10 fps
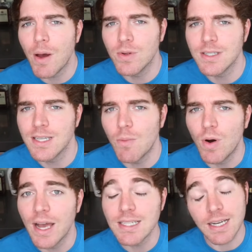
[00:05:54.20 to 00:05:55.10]
I went to
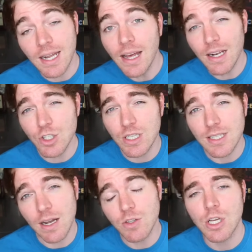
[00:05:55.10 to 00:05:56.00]
Subway, I said, can I get a chicken
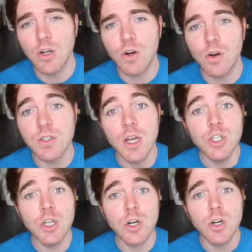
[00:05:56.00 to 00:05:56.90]
sandwich? And the girl goes,
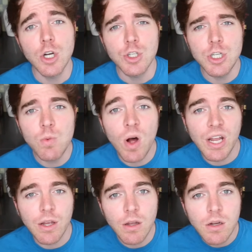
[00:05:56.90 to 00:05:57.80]
sure, do you want
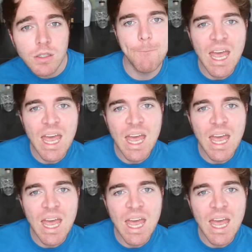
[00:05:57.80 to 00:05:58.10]
it cooked?